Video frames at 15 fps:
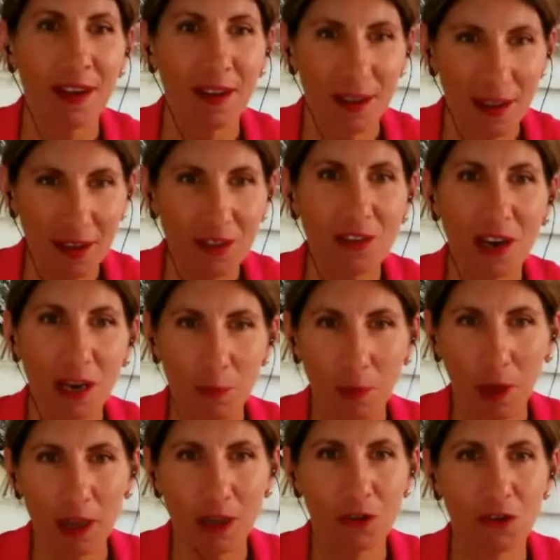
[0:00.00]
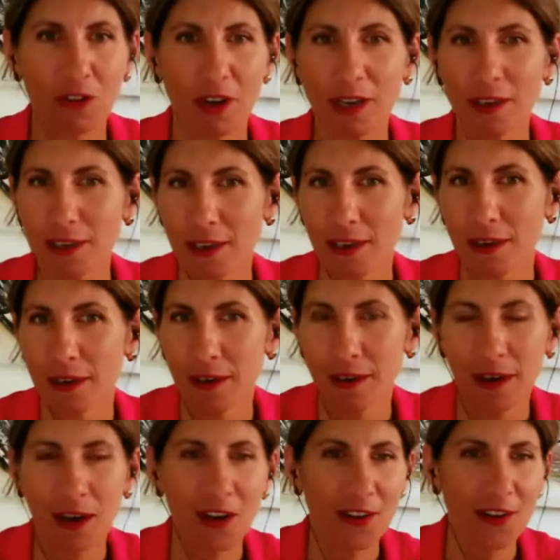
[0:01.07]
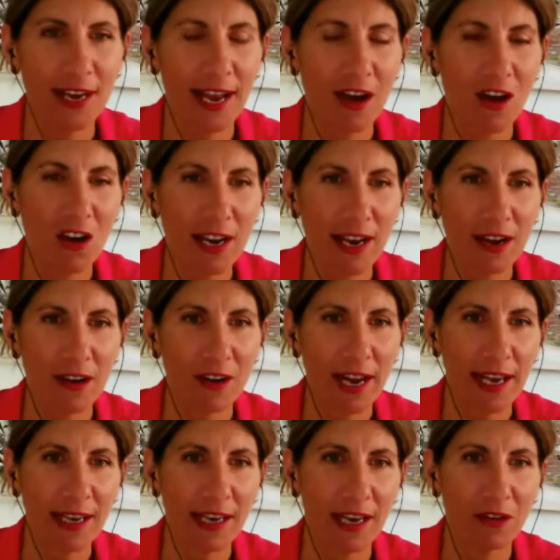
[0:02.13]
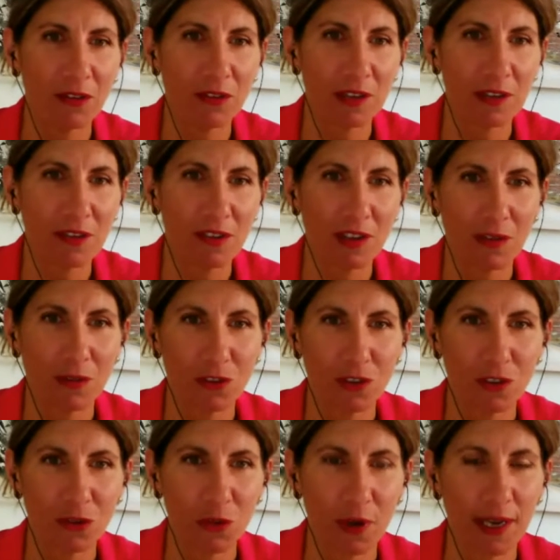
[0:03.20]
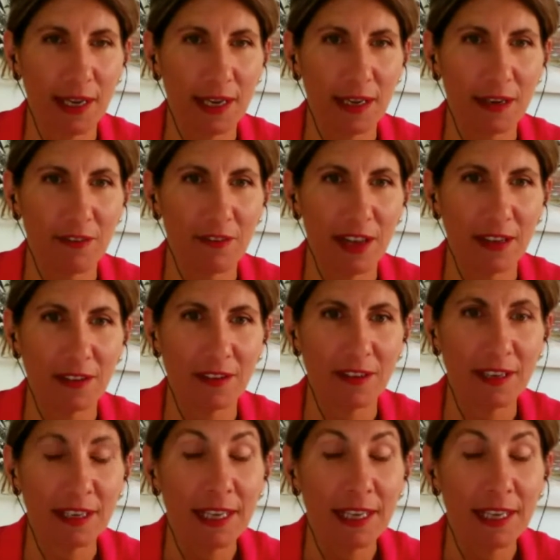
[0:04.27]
Next time, I'll go directly on-air Hangout instead of just creating an event.